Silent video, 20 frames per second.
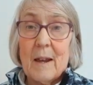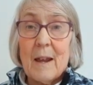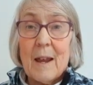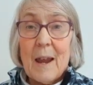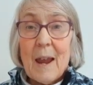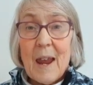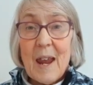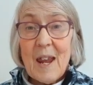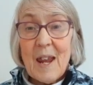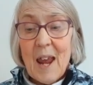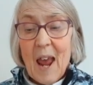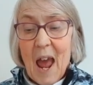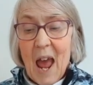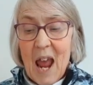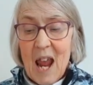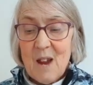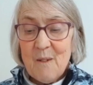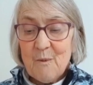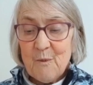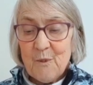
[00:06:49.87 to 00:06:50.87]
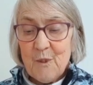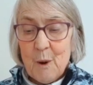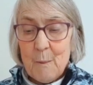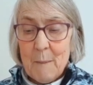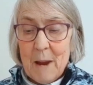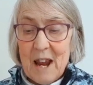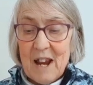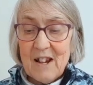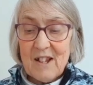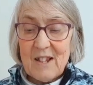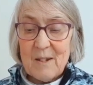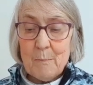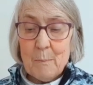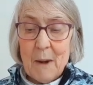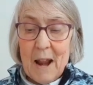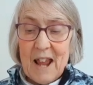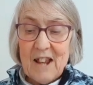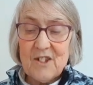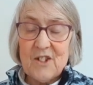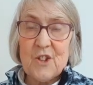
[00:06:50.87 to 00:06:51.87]
He came from his
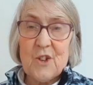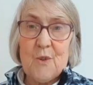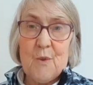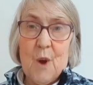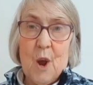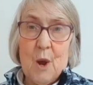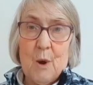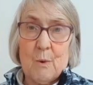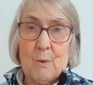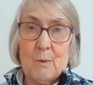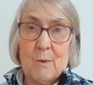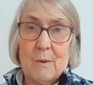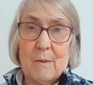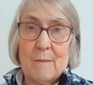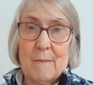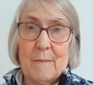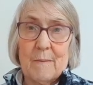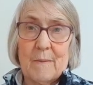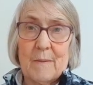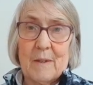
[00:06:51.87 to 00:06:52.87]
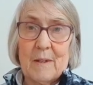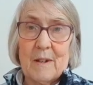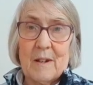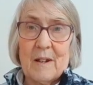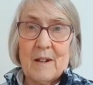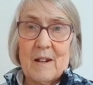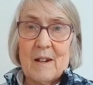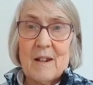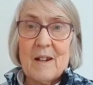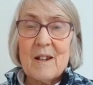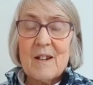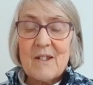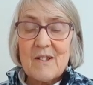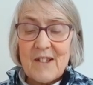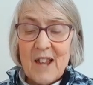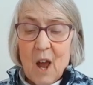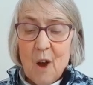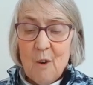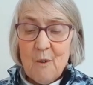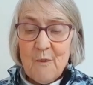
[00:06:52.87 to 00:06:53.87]
blessed throne,
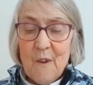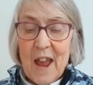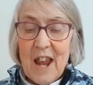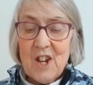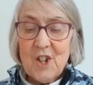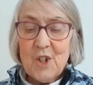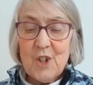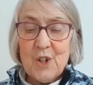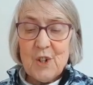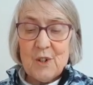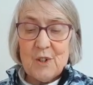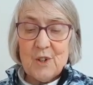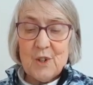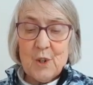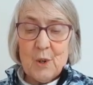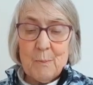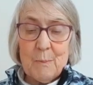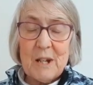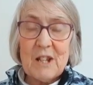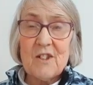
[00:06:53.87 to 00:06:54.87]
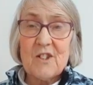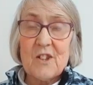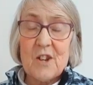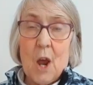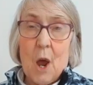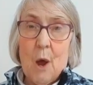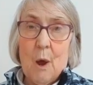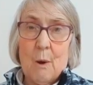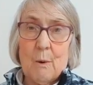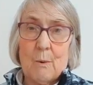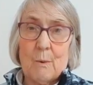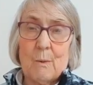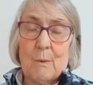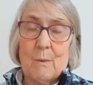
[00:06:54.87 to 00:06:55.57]
salvation to bestow.